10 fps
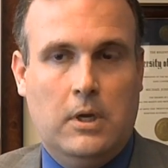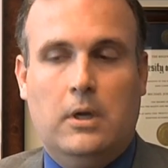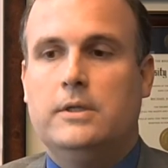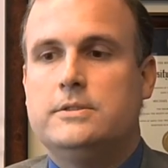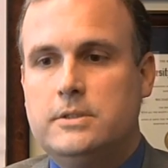
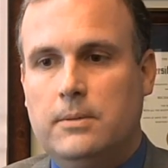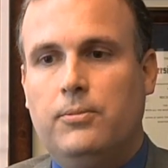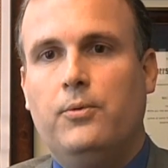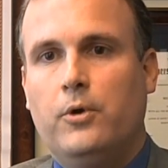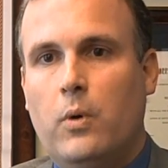It
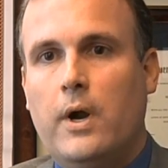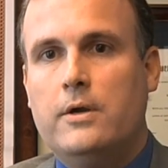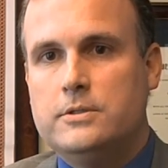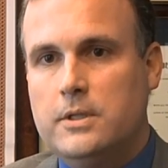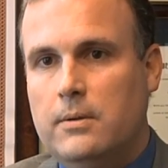simply
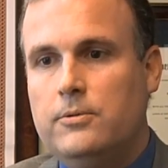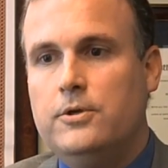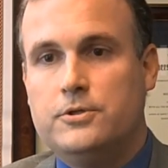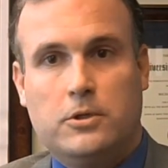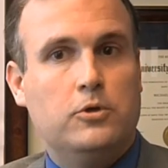requires them to
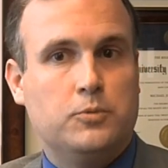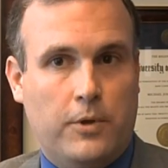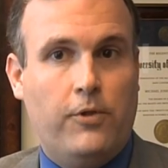disclose whether